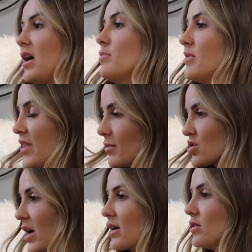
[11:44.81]
um, of them
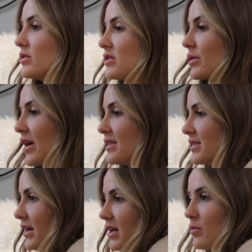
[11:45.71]
trying it on, so I had
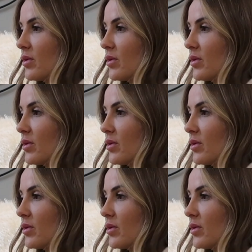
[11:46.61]
to get it.